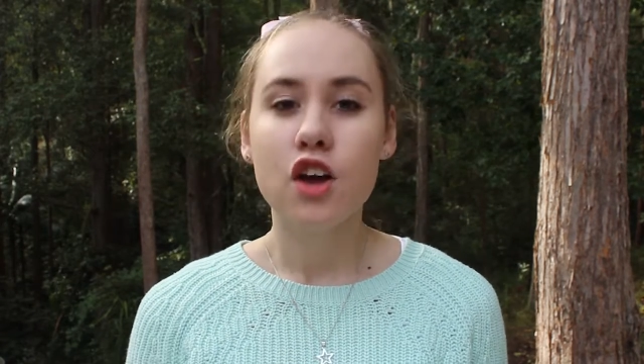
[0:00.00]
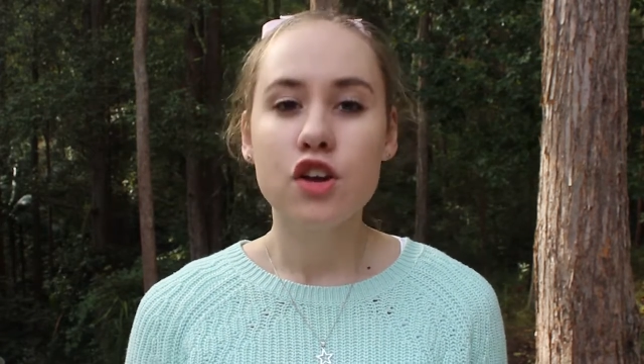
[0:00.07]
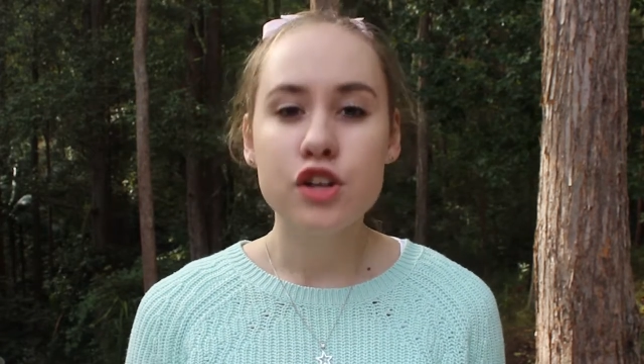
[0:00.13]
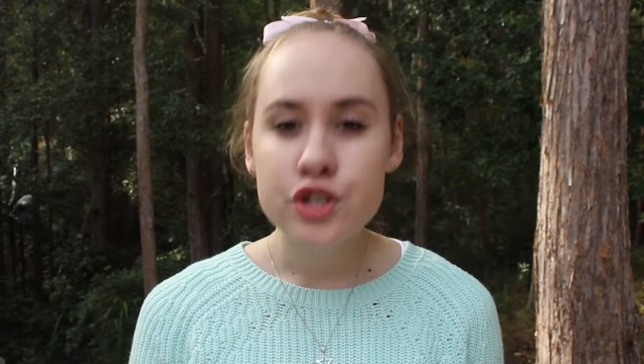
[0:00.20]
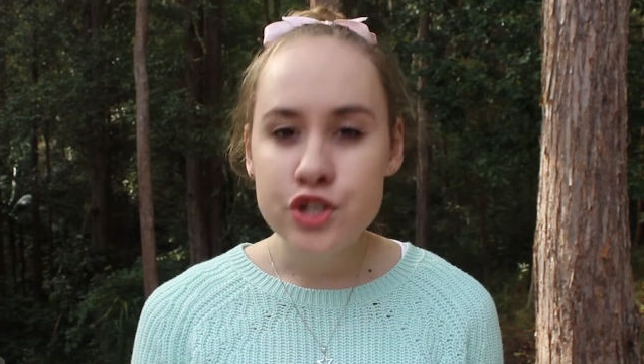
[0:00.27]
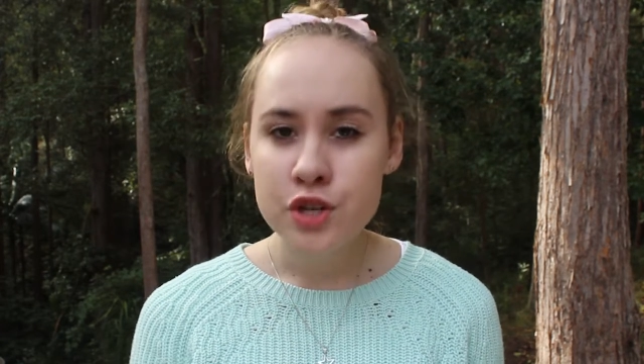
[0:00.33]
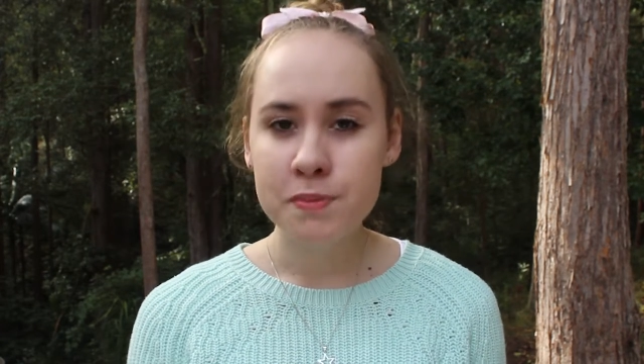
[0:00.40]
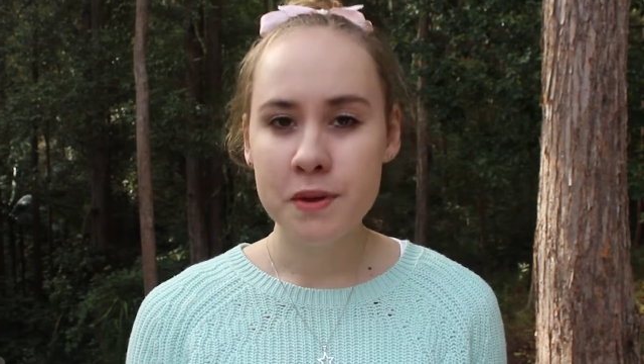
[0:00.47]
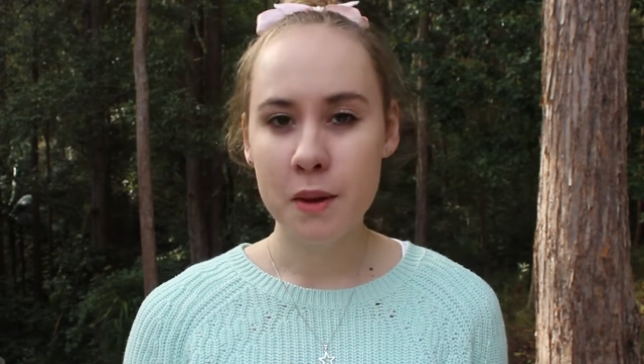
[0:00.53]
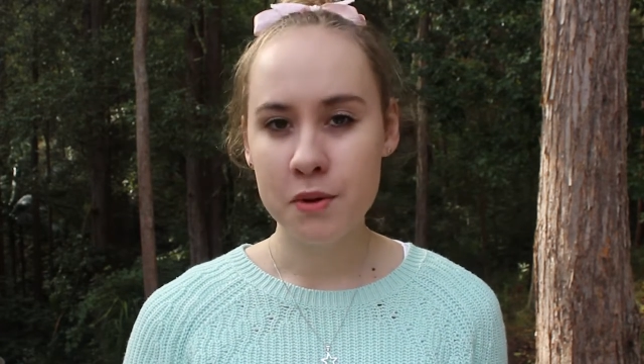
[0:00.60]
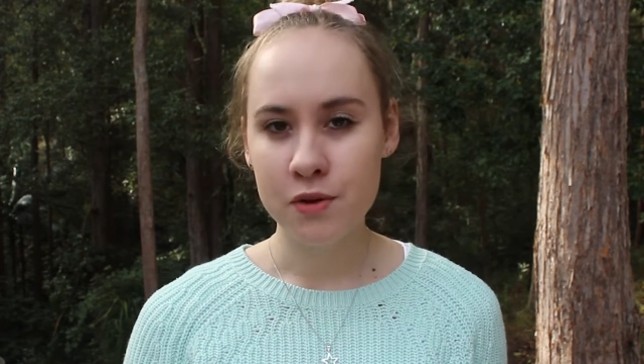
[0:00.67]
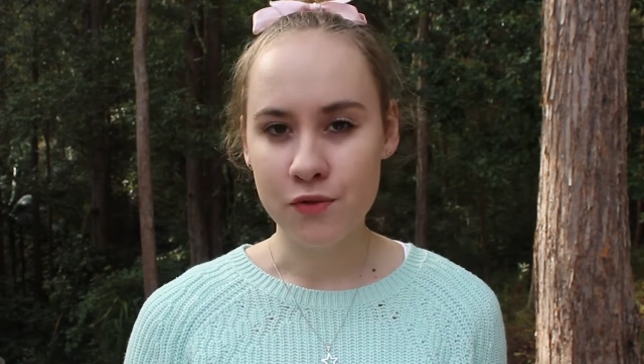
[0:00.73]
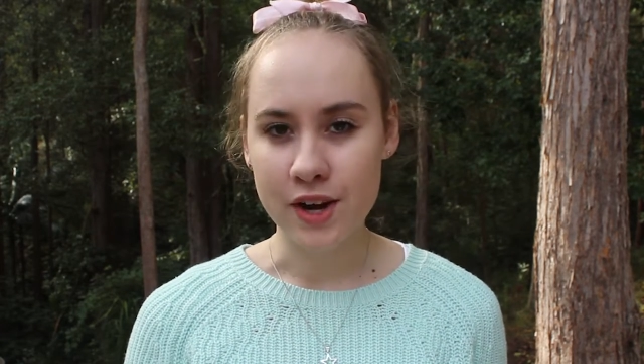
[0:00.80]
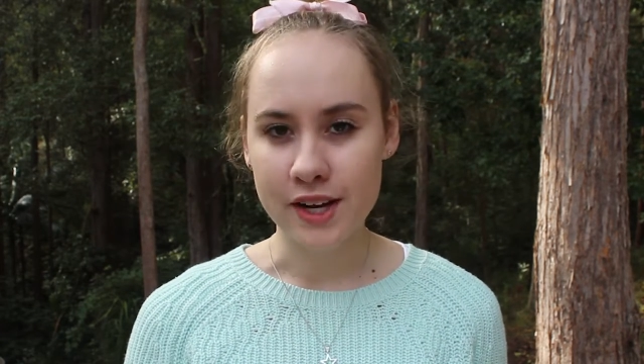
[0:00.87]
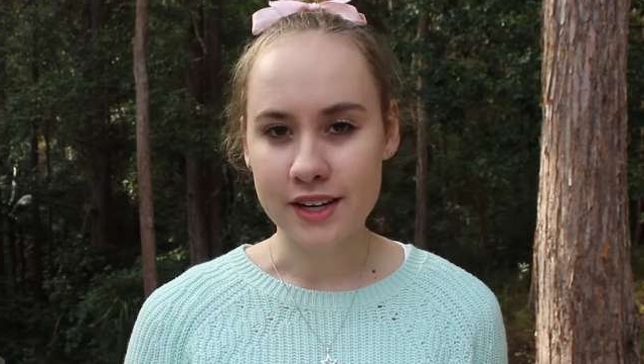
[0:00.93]
you should be able
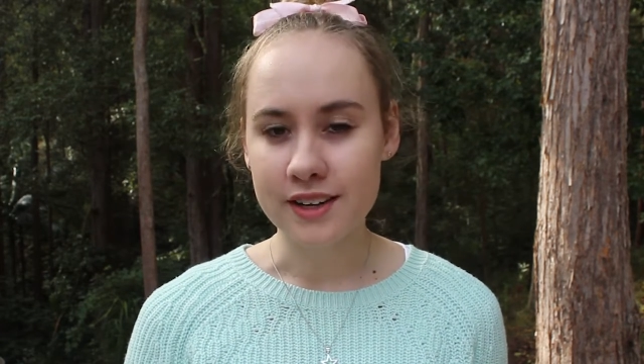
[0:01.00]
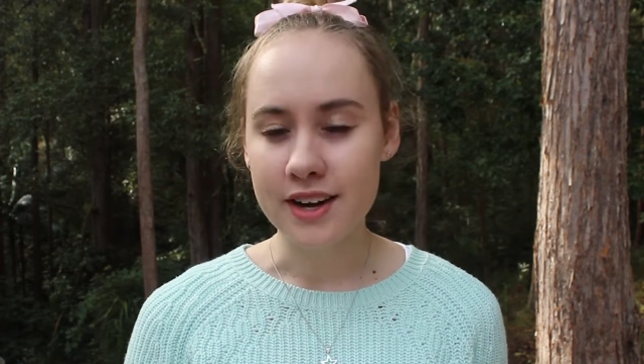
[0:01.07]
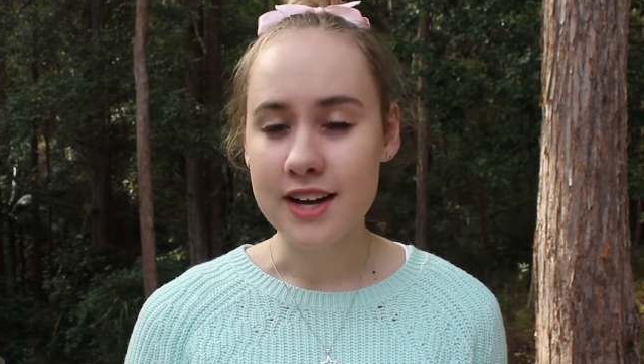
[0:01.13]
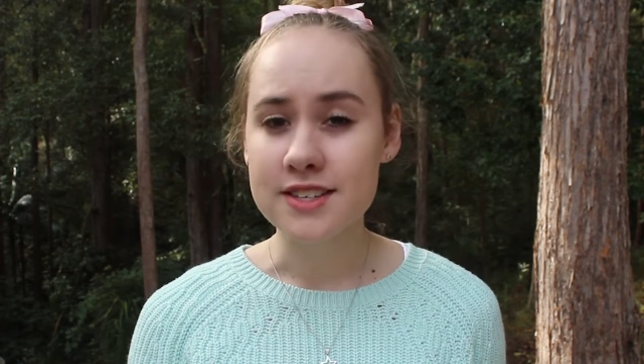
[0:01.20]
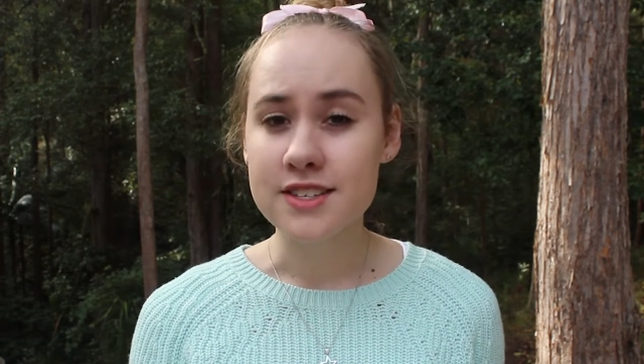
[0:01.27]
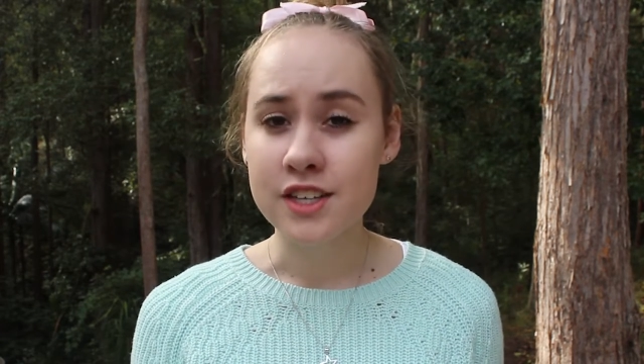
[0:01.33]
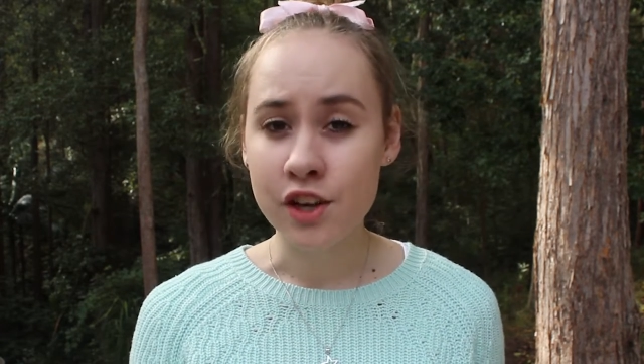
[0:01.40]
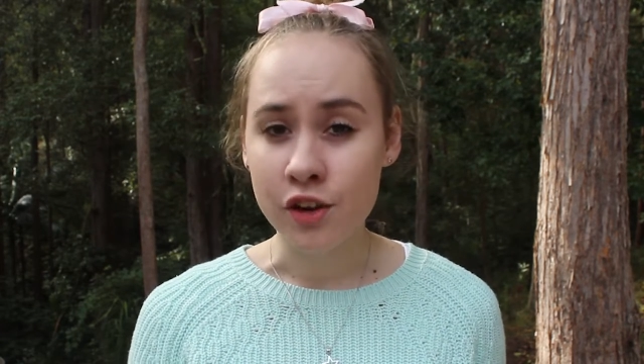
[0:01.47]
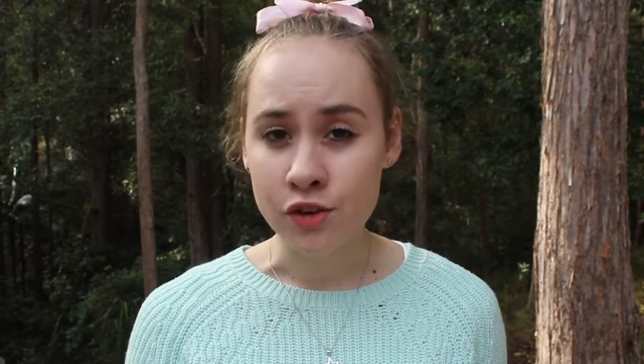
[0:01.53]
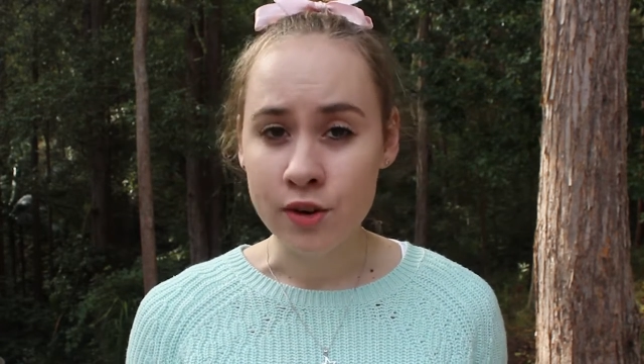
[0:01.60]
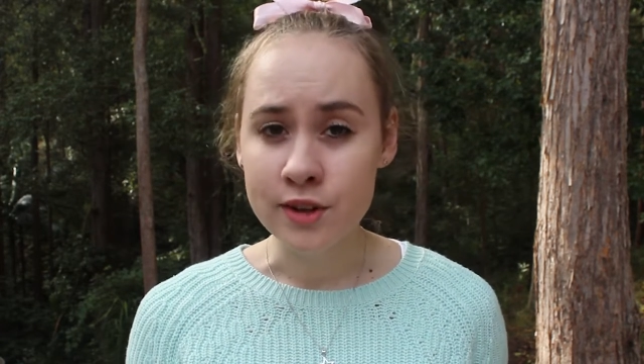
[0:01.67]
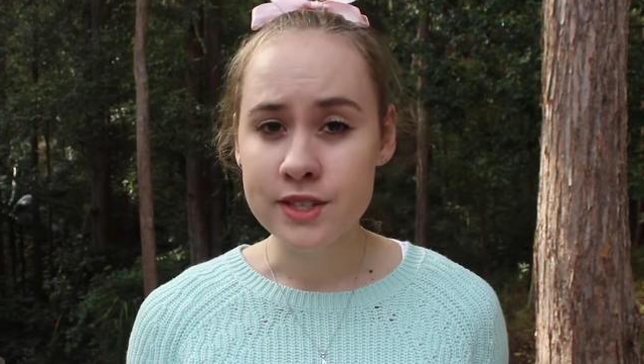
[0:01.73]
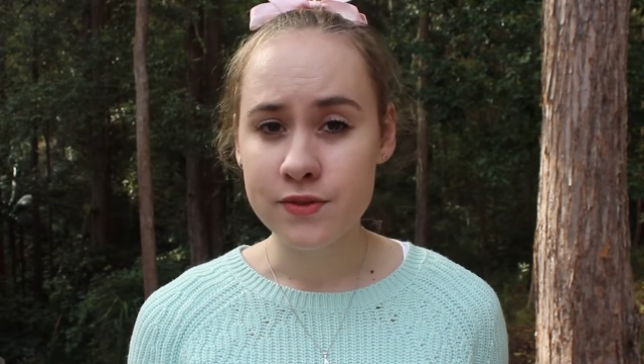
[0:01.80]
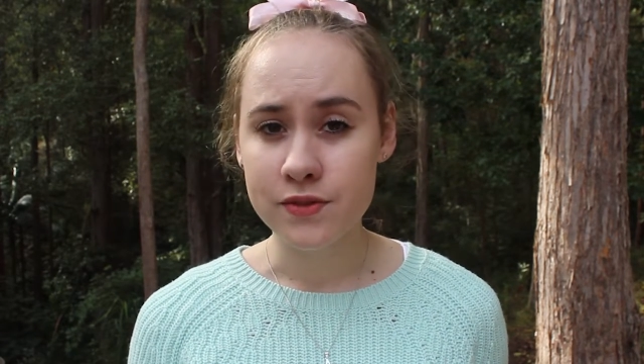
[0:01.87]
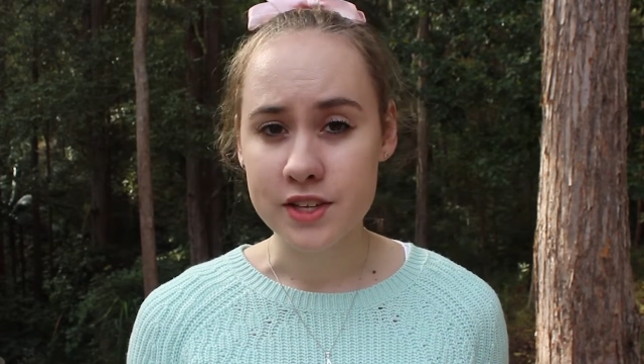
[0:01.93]
to recognise that your
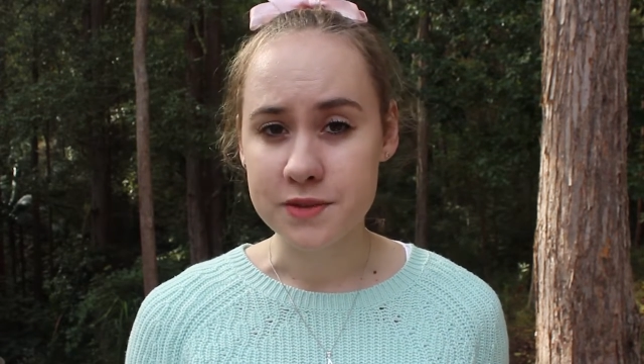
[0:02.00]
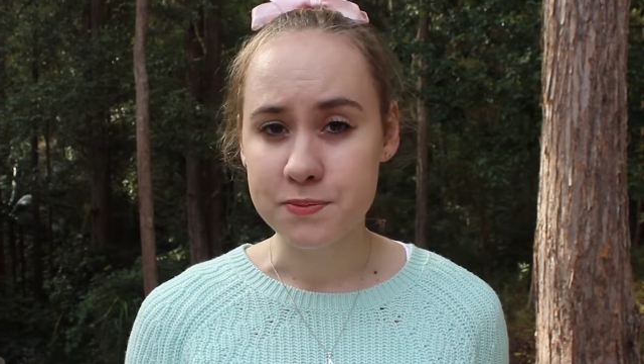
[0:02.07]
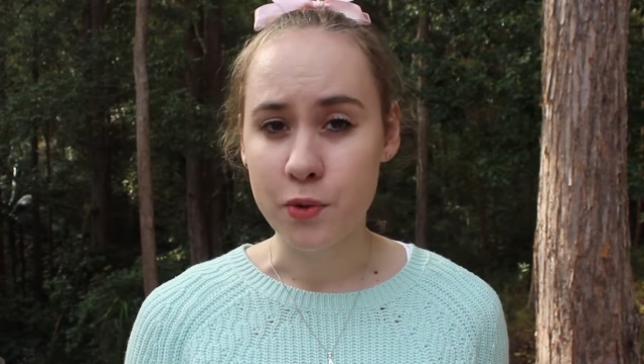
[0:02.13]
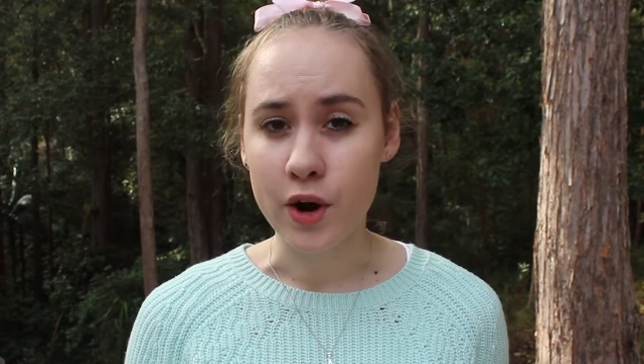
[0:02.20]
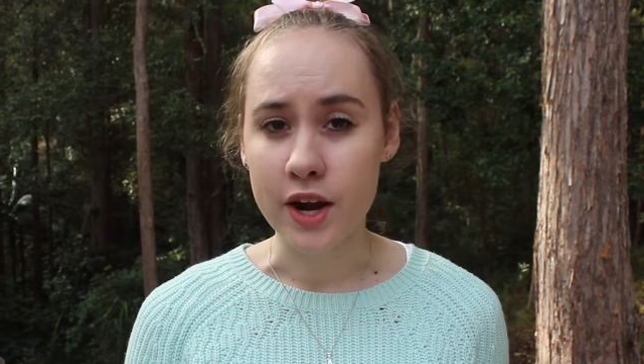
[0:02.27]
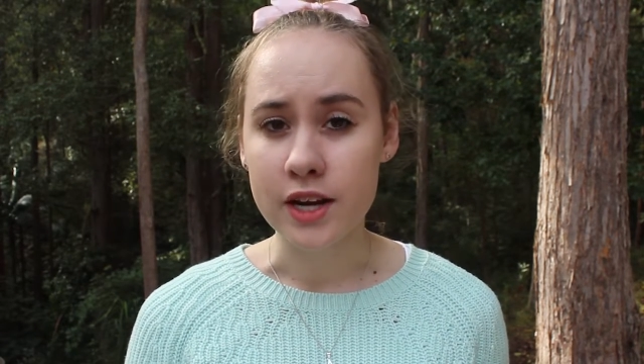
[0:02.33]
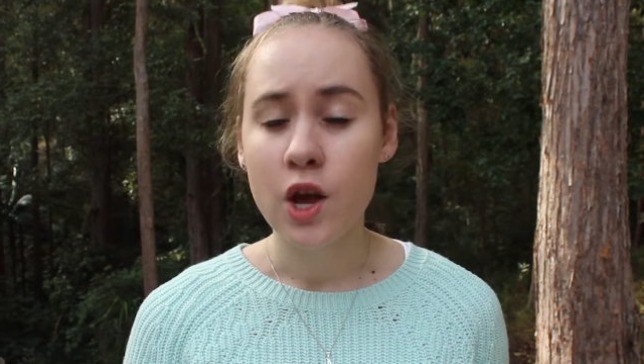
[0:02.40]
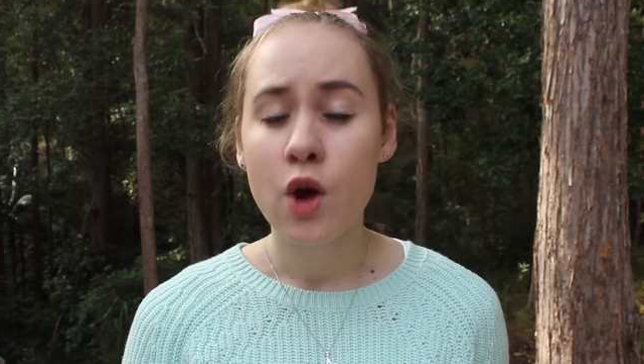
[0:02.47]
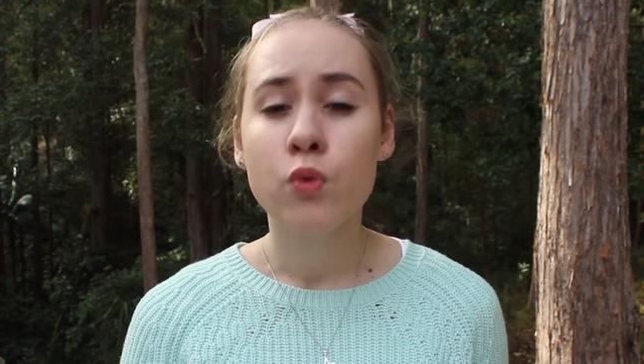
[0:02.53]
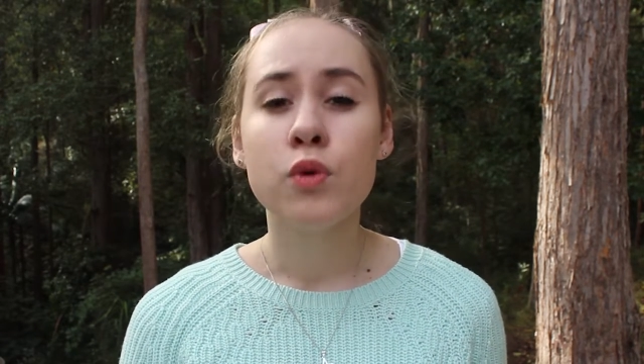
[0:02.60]
notes for this point